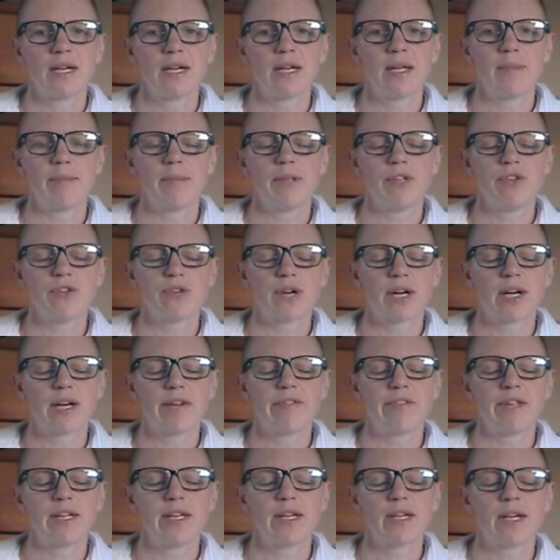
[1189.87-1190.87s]
and be
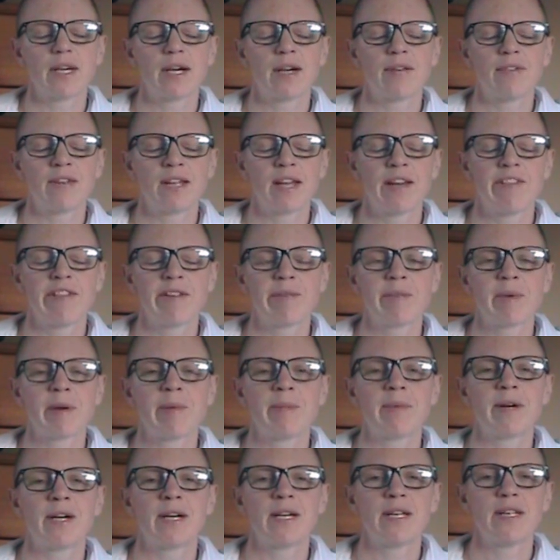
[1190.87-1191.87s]
driving after having my
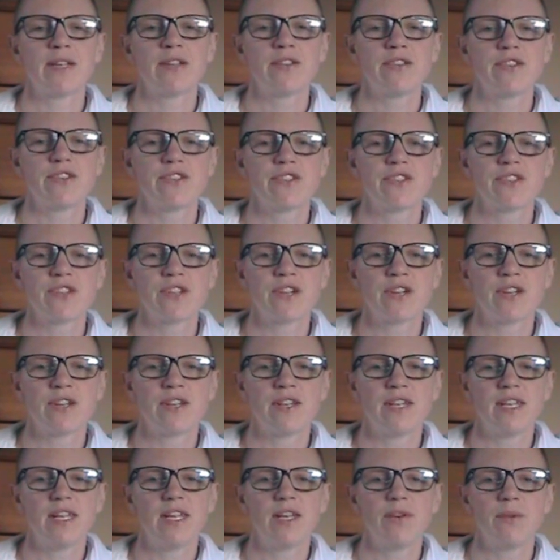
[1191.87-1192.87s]
mind just
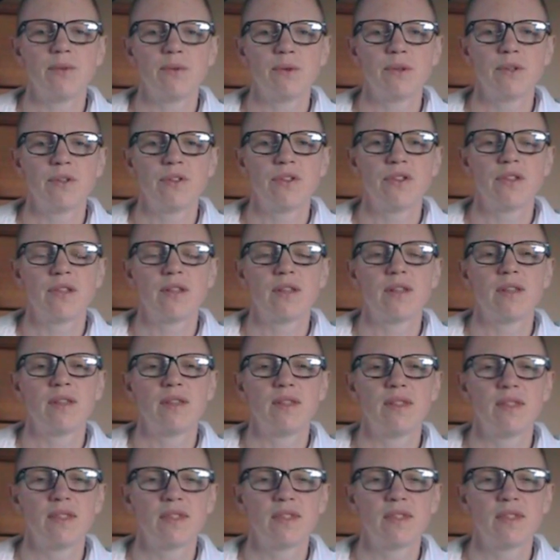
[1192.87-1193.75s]
turned inwards and